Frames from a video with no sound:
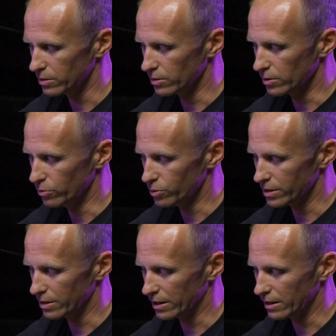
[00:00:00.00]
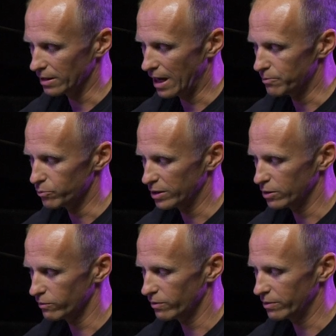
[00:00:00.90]
you use, like I'm
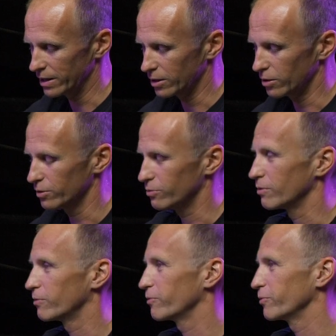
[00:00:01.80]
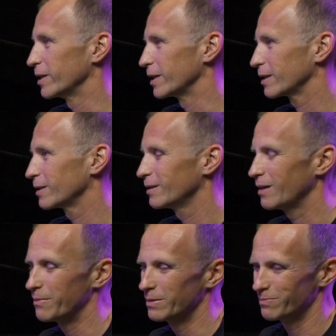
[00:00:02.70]
recovering control freak.
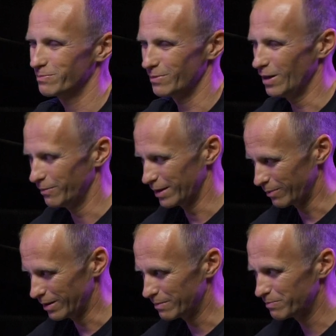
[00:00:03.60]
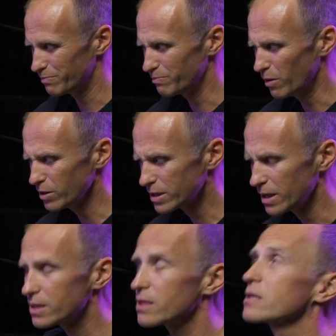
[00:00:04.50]
I love that one. And most
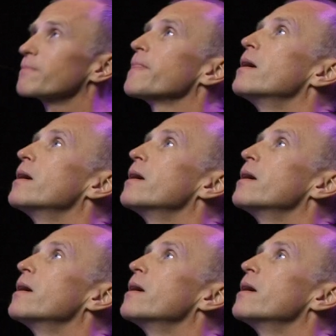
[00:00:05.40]
cases,